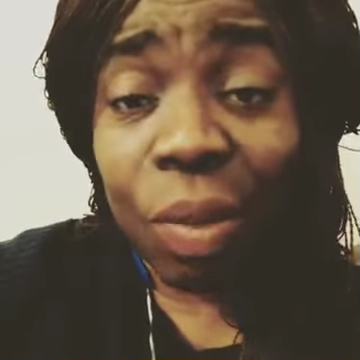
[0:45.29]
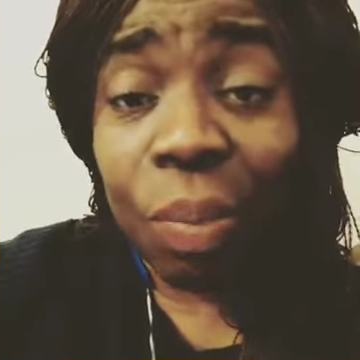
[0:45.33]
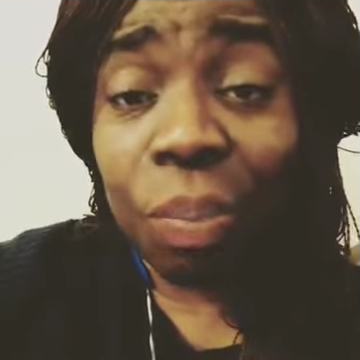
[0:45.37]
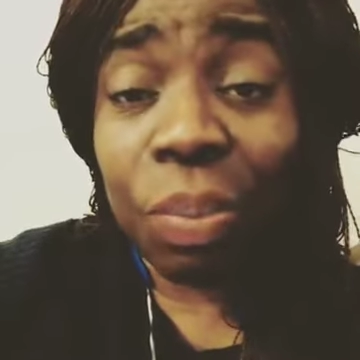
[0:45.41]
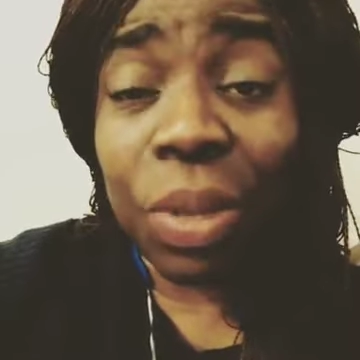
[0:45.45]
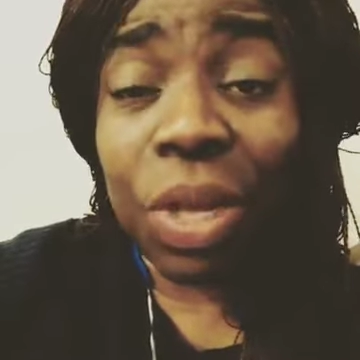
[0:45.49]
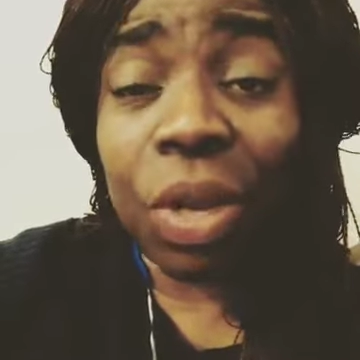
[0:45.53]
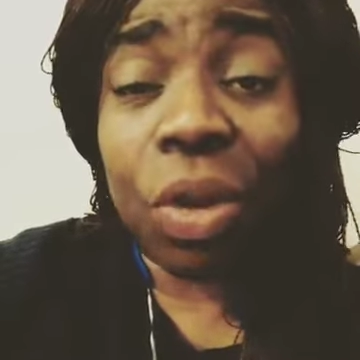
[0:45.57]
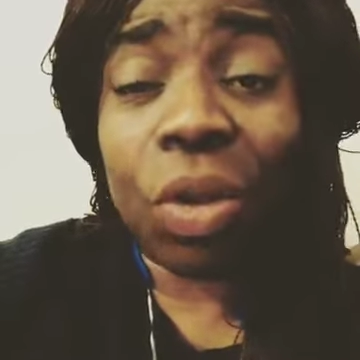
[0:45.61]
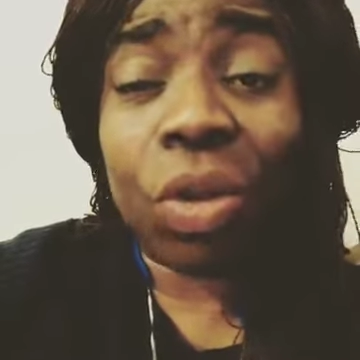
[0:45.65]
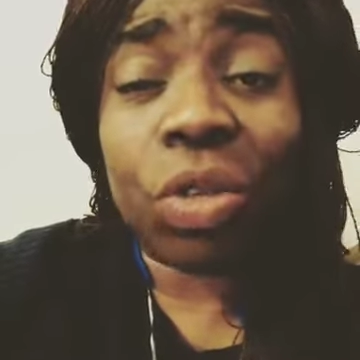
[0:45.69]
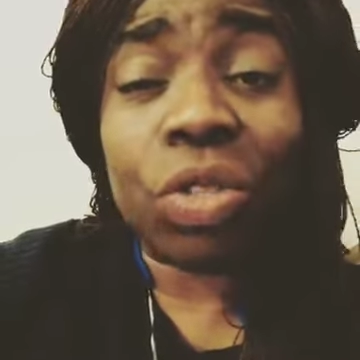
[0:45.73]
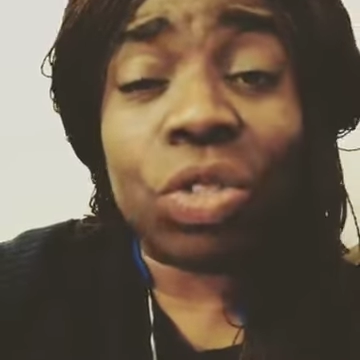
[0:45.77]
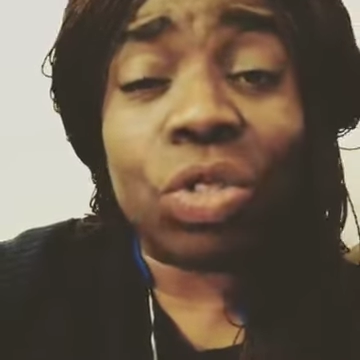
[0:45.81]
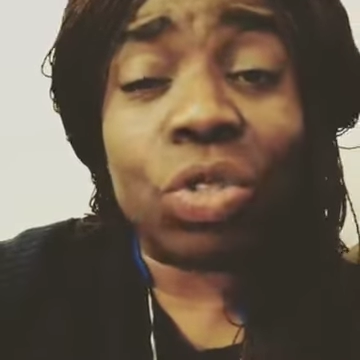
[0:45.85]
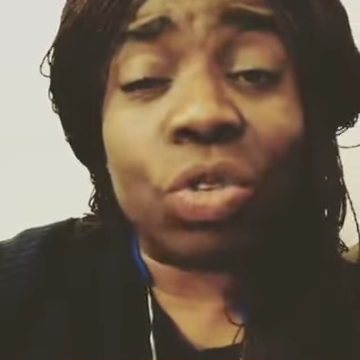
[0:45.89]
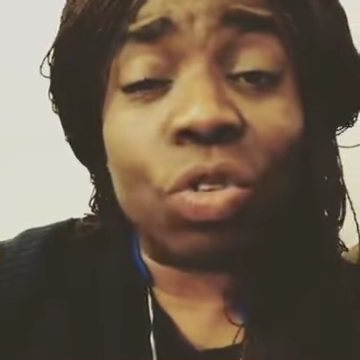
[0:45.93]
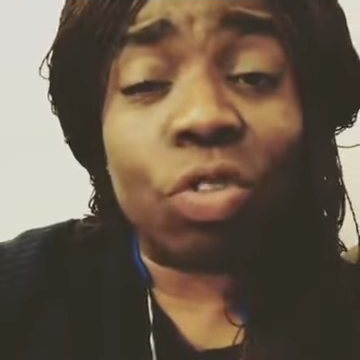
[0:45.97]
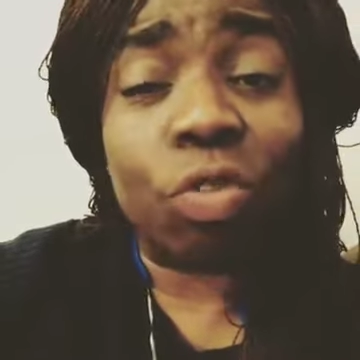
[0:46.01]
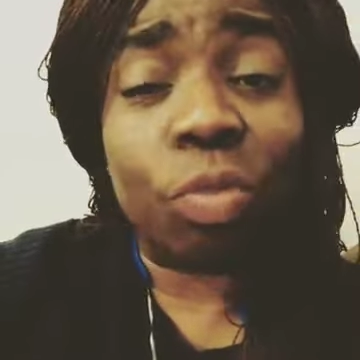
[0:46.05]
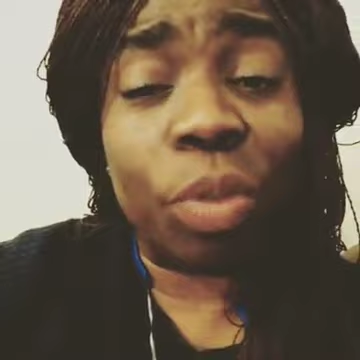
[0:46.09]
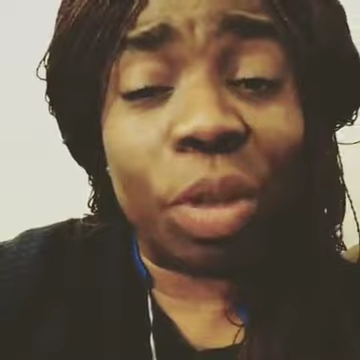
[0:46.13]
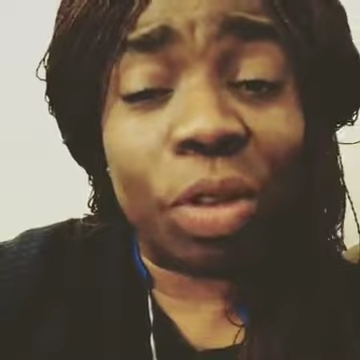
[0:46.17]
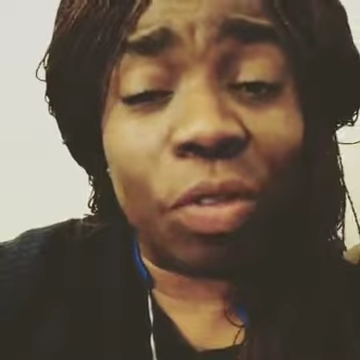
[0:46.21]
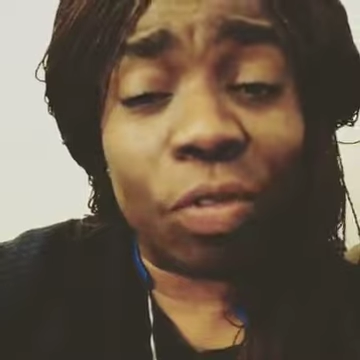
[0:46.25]
because
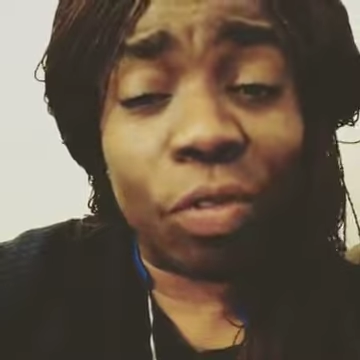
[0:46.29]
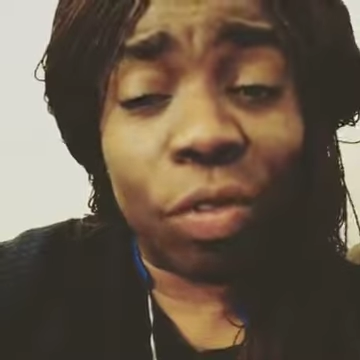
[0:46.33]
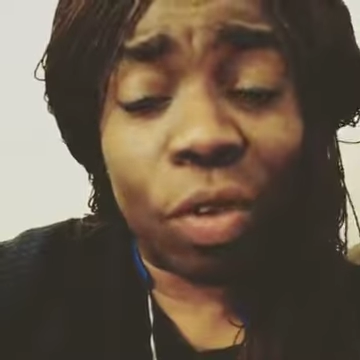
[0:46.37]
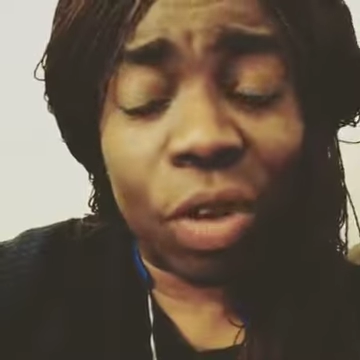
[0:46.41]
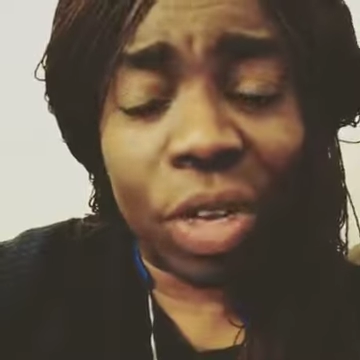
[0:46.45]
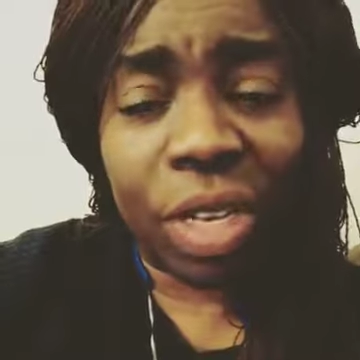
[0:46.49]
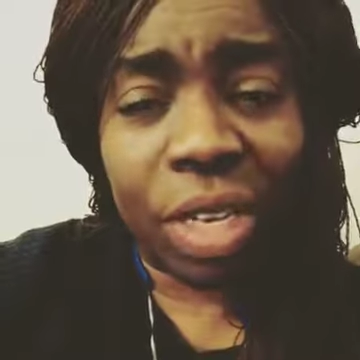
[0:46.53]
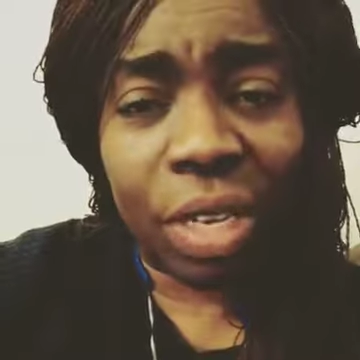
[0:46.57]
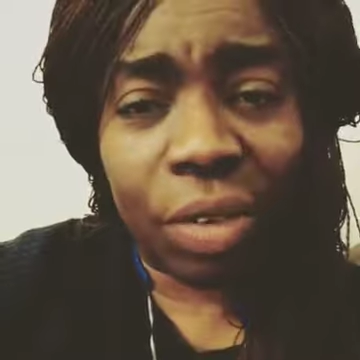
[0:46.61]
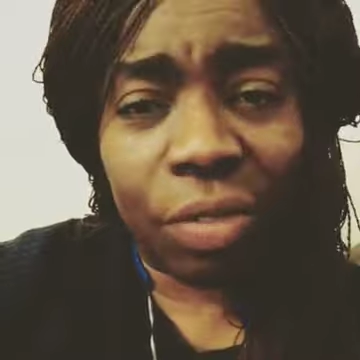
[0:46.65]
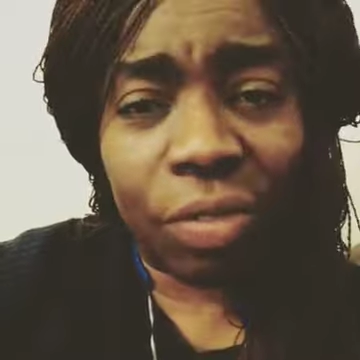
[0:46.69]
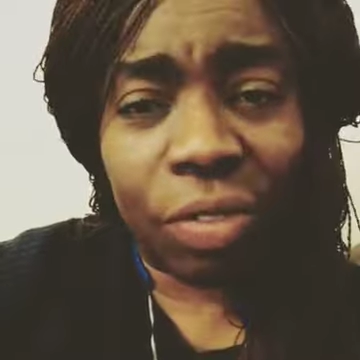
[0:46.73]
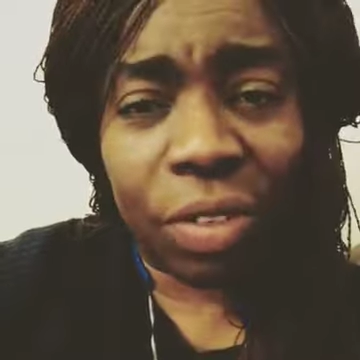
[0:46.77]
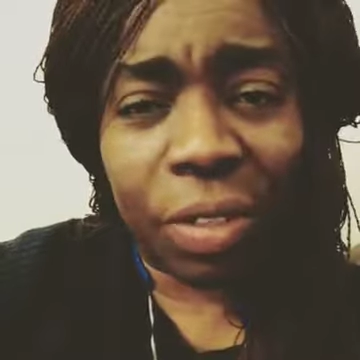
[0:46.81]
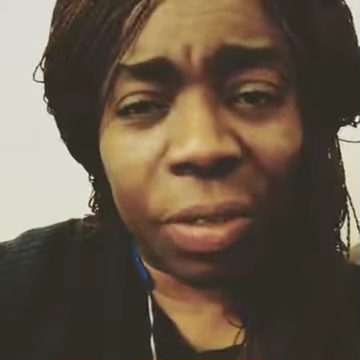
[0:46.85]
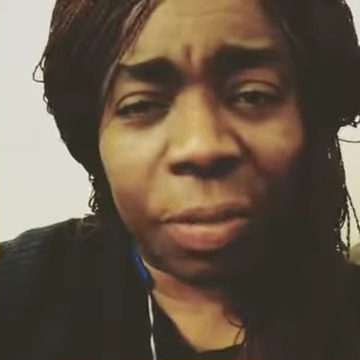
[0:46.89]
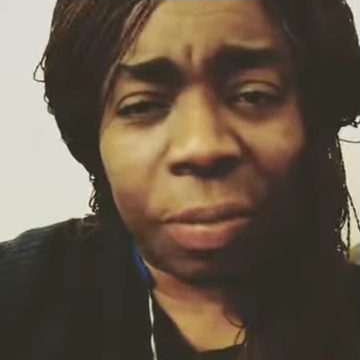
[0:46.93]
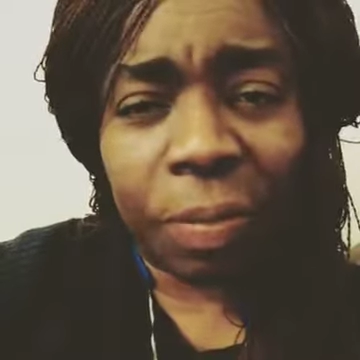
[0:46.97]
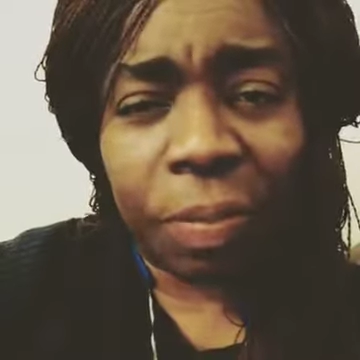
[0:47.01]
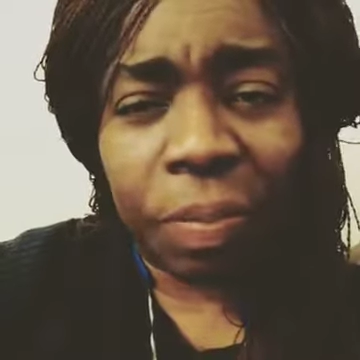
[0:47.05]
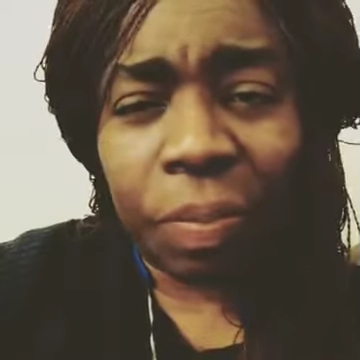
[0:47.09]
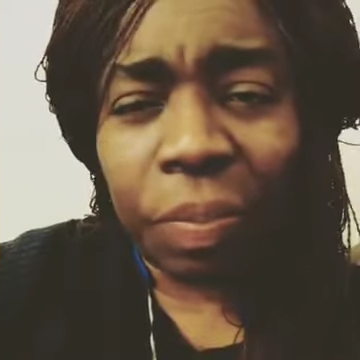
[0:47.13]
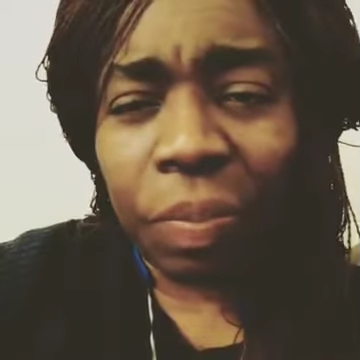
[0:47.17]
you've been forgiven.